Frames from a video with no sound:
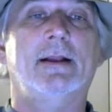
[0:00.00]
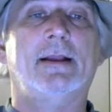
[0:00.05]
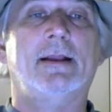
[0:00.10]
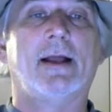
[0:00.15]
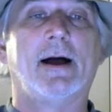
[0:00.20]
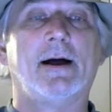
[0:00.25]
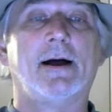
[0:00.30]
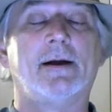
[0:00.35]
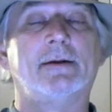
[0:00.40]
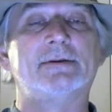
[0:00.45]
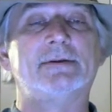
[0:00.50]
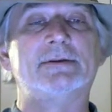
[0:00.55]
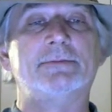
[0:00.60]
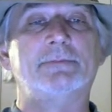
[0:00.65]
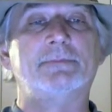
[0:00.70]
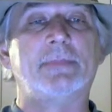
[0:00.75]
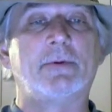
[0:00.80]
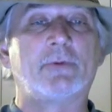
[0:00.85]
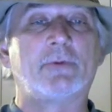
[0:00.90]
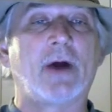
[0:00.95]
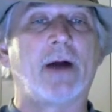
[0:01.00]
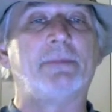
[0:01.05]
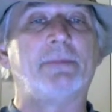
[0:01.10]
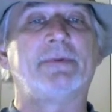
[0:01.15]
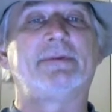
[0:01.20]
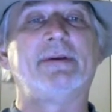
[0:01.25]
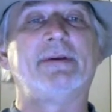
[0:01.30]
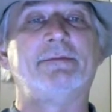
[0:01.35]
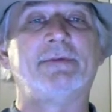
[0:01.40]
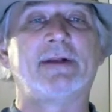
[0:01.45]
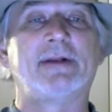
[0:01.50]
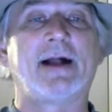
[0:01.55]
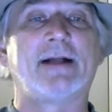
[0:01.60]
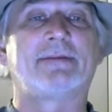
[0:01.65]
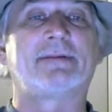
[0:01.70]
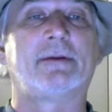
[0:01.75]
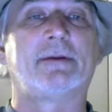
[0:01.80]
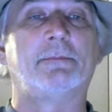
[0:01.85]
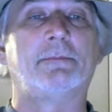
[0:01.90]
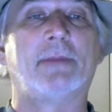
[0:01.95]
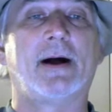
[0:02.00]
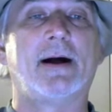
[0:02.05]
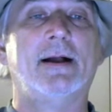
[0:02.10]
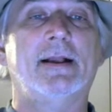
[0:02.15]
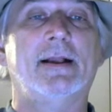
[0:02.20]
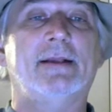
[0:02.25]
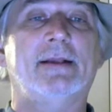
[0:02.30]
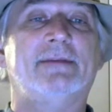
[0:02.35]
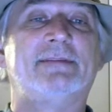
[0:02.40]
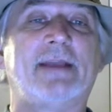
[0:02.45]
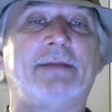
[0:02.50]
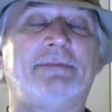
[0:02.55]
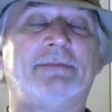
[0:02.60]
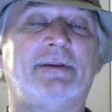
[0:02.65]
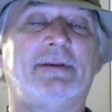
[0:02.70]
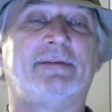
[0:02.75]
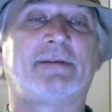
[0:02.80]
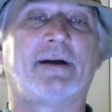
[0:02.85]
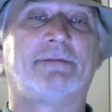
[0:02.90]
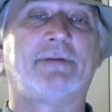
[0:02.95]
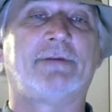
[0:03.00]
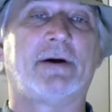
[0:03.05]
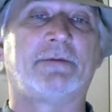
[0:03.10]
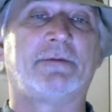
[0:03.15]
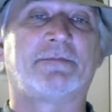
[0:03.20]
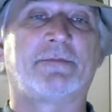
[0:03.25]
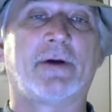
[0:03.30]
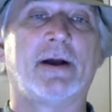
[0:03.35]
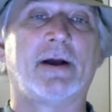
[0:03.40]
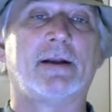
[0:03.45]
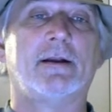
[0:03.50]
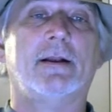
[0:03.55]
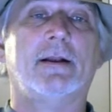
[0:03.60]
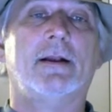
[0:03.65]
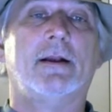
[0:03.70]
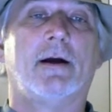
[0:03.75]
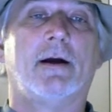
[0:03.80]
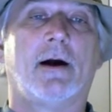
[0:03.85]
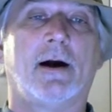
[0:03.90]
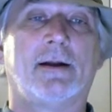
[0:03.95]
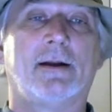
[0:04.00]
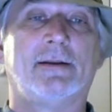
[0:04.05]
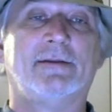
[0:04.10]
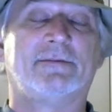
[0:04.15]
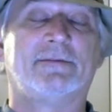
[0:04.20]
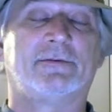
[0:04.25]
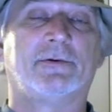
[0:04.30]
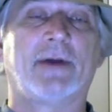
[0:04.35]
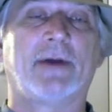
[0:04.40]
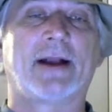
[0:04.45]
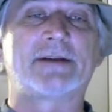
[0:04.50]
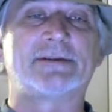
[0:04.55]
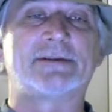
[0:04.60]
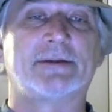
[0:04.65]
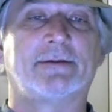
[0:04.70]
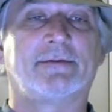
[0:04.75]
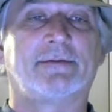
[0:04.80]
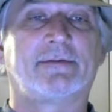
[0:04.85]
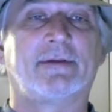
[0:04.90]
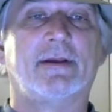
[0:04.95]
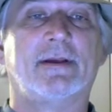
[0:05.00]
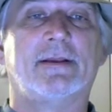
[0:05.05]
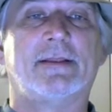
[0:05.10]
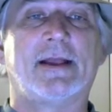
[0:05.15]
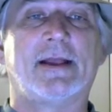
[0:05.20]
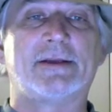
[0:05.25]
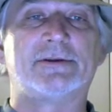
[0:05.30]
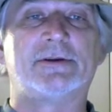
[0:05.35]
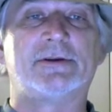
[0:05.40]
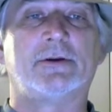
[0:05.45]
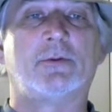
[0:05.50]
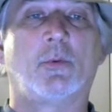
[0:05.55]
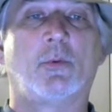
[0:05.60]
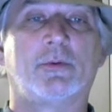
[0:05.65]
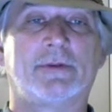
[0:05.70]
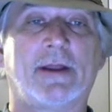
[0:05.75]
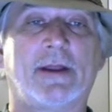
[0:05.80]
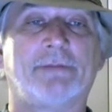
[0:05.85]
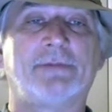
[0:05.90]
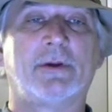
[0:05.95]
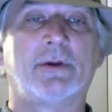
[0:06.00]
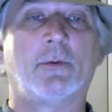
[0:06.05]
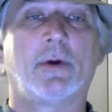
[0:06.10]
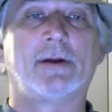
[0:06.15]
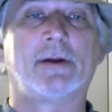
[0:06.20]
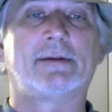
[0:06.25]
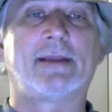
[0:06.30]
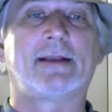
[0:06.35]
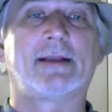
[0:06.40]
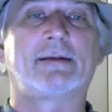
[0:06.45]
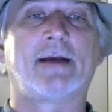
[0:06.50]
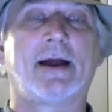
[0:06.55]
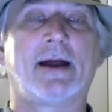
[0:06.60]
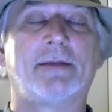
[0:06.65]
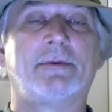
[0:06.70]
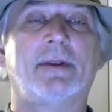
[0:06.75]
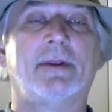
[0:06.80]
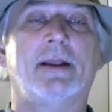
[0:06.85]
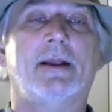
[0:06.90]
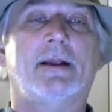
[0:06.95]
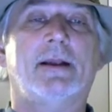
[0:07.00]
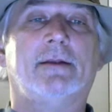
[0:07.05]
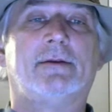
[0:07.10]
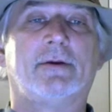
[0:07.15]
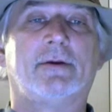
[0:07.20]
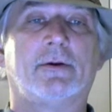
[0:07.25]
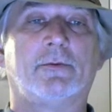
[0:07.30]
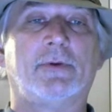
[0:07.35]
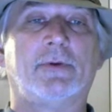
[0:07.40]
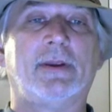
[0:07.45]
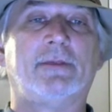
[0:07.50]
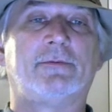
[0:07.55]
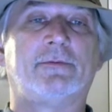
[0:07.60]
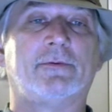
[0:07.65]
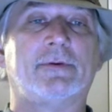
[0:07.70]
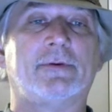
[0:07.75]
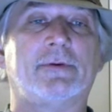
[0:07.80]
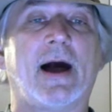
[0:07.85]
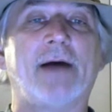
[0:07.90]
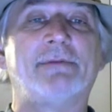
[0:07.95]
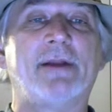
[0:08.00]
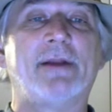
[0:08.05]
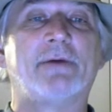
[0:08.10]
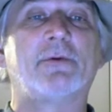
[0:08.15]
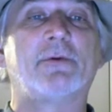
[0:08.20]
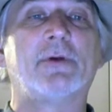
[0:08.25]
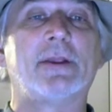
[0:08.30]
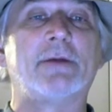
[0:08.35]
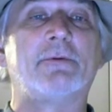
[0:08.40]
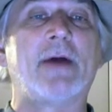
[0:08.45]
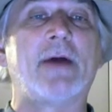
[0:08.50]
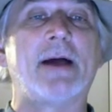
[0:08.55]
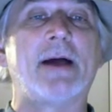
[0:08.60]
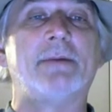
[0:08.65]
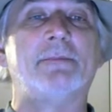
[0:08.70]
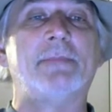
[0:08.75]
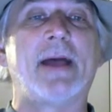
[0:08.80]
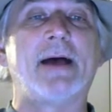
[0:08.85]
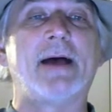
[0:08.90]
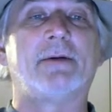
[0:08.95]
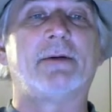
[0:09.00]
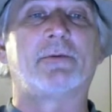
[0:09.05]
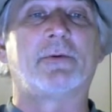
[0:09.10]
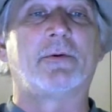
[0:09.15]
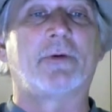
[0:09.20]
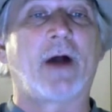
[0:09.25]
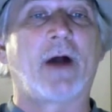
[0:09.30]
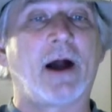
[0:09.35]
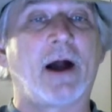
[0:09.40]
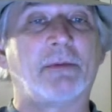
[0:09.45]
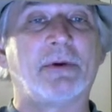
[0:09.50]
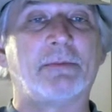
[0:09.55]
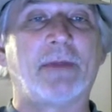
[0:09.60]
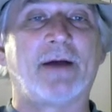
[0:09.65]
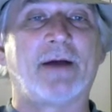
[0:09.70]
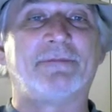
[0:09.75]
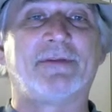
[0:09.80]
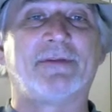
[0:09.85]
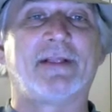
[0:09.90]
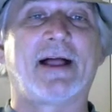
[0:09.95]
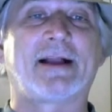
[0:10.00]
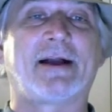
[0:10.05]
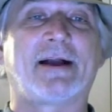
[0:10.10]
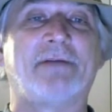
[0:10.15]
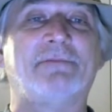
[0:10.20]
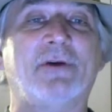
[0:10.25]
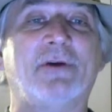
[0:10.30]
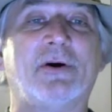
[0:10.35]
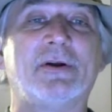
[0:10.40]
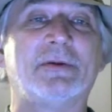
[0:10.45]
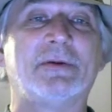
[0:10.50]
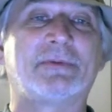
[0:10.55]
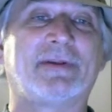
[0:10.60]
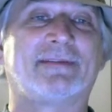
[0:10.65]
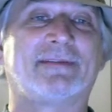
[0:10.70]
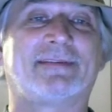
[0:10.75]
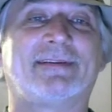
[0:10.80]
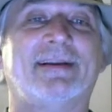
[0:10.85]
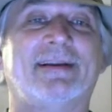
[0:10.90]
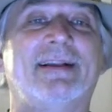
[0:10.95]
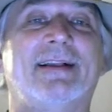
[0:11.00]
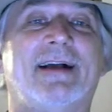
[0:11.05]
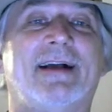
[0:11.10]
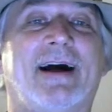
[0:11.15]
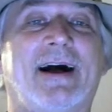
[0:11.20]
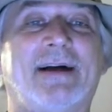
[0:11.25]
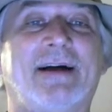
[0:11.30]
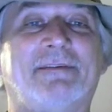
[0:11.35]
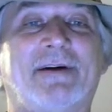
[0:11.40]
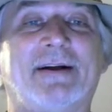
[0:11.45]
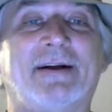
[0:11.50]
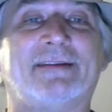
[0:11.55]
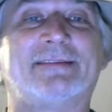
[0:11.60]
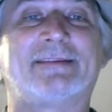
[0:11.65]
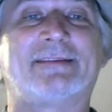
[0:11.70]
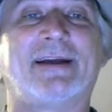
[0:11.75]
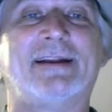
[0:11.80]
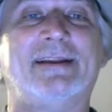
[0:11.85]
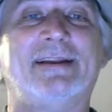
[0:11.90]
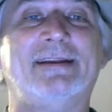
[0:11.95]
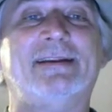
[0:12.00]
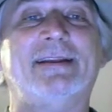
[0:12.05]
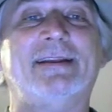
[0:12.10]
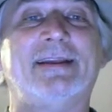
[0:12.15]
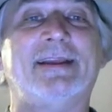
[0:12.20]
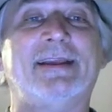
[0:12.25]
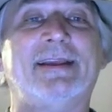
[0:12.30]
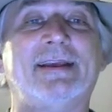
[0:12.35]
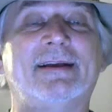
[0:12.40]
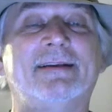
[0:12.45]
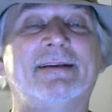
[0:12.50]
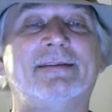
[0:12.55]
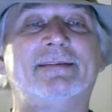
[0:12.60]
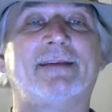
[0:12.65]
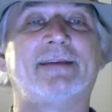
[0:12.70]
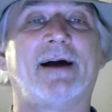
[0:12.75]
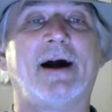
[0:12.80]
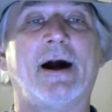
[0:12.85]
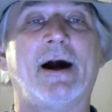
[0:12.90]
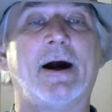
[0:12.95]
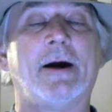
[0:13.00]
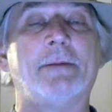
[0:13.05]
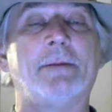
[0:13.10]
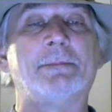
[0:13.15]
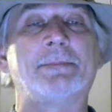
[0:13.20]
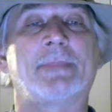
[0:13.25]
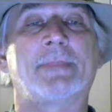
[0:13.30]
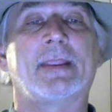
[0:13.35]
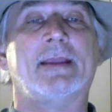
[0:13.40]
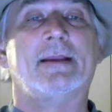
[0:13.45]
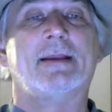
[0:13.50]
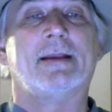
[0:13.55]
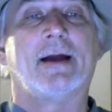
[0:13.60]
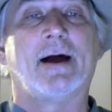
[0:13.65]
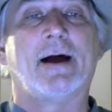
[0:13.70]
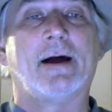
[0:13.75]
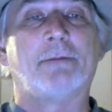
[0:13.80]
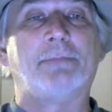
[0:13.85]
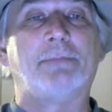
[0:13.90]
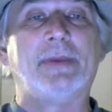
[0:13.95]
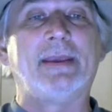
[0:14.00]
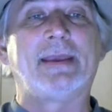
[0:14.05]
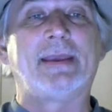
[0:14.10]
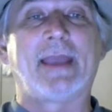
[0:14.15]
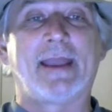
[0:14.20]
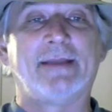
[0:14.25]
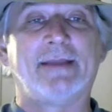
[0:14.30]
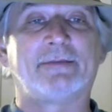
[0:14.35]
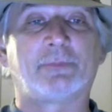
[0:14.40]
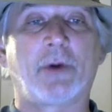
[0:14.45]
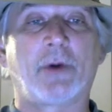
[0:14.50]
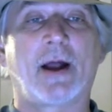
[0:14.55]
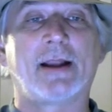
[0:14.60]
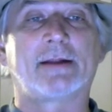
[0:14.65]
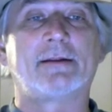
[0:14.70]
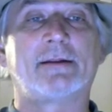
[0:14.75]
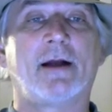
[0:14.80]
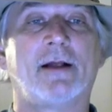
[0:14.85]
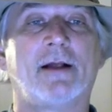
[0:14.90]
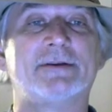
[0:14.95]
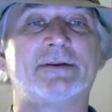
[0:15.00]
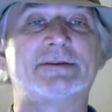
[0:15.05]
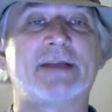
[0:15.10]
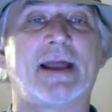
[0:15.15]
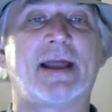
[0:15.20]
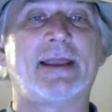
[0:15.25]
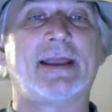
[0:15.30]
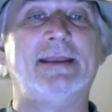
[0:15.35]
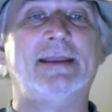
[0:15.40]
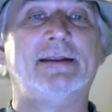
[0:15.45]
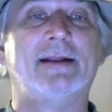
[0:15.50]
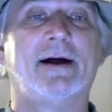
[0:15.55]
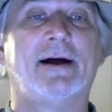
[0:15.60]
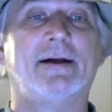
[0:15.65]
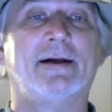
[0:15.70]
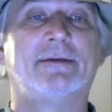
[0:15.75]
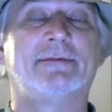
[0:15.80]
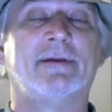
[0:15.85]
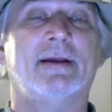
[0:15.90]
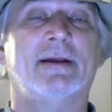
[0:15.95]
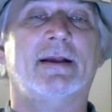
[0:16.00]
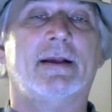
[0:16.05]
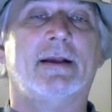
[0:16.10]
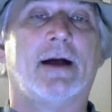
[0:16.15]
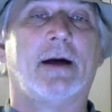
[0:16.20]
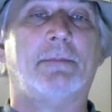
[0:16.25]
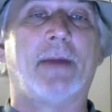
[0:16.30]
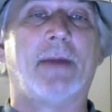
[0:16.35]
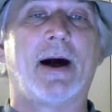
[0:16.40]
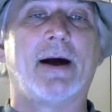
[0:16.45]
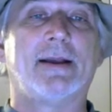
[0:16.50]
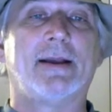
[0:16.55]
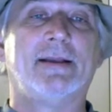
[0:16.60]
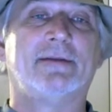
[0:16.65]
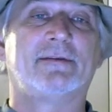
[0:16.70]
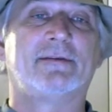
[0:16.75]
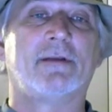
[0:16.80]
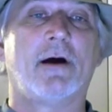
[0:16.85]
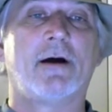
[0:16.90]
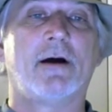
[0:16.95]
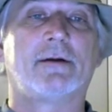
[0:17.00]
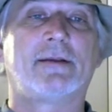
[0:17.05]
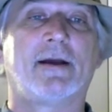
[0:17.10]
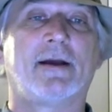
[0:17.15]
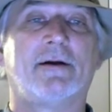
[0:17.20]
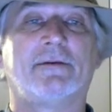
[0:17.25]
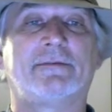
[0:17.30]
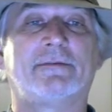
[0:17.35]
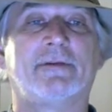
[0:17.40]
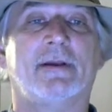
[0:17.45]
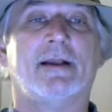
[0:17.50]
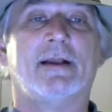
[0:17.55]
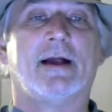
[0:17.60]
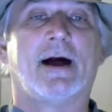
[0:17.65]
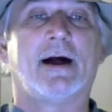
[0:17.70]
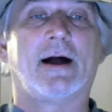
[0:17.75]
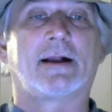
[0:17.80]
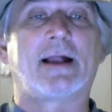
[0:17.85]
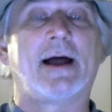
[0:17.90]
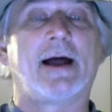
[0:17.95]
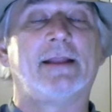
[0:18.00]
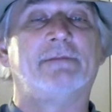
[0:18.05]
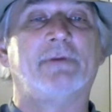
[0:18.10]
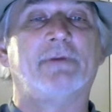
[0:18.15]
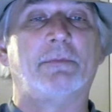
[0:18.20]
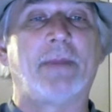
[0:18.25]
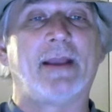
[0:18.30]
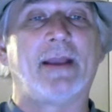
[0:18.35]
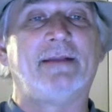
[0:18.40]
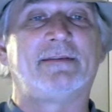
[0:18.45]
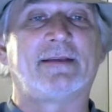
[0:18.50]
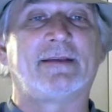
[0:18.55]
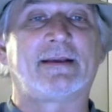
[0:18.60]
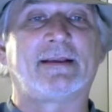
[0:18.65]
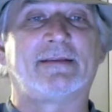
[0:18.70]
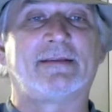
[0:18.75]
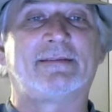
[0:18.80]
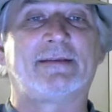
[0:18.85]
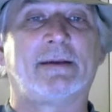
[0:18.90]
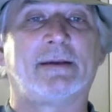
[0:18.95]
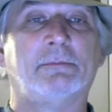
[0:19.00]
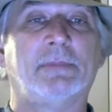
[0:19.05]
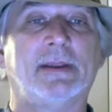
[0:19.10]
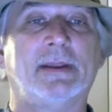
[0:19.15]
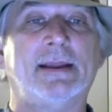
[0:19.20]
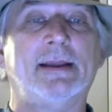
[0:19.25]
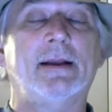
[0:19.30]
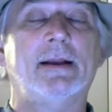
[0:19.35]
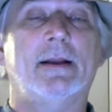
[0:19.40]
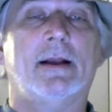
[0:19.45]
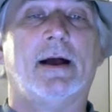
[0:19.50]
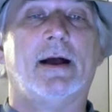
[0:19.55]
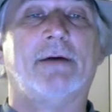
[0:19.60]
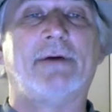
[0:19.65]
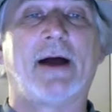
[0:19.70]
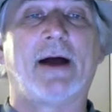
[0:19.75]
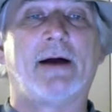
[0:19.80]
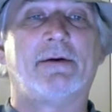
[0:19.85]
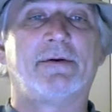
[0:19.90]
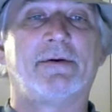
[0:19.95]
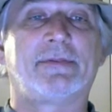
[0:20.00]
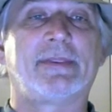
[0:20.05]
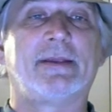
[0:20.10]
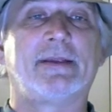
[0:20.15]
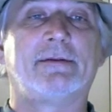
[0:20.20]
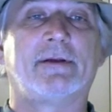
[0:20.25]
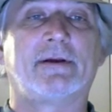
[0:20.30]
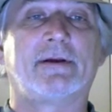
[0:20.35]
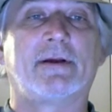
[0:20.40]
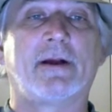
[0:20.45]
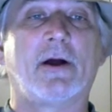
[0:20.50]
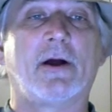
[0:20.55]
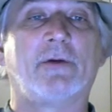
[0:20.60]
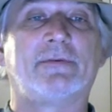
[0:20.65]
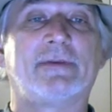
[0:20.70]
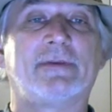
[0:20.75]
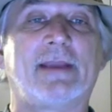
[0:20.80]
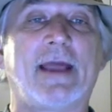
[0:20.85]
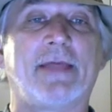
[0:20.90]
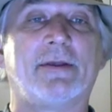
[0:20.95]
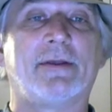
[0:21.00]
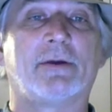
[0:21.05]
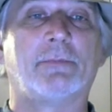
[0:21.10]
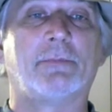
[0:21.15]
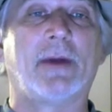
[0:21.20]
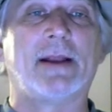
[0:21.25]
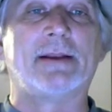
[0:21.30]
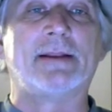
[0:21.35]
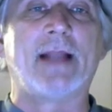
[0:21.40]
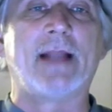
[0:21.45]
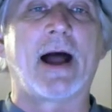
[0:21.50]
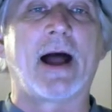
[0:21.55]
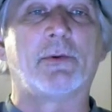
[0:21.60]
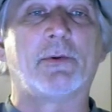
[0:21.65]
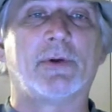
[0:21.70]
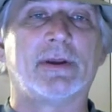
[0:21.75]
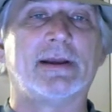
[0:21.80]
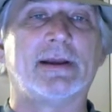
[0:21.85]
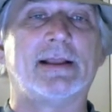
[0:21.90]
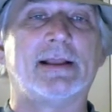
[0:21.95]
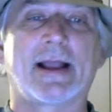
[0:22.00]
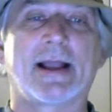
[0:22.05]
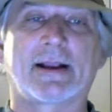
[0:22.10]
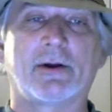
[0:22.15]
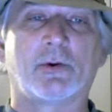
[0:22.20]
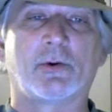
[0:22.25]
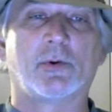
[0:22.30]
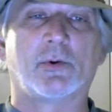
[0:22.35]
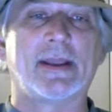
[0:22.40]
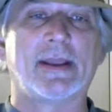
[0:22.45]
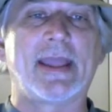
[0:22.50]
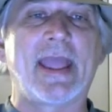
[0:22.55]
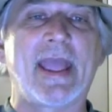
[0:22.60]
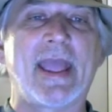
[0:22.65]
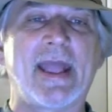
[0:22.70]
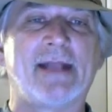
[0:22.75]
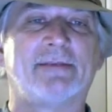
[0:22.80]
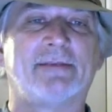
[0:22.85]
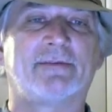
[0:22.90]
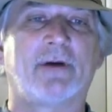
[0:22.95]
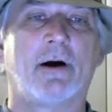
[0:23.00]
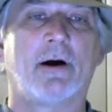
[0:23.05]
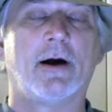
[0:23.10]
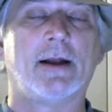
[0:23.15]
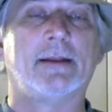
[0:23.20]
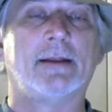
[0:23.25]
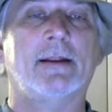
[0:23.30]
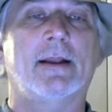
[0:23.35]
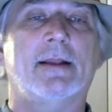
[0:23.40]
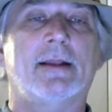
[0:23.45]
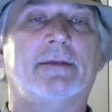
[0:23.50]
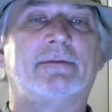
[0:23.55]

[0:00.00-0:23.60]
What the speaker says: Robert's even got some safety stuff up front on his directions that you definitely want to take time to read through. Now, I've never really met Robert, but I feel like I've known him because I've studied his PK's product knowledge that he does about his longtails, kind of a basic assembly of how everything goes together, but not really like a really hands-on.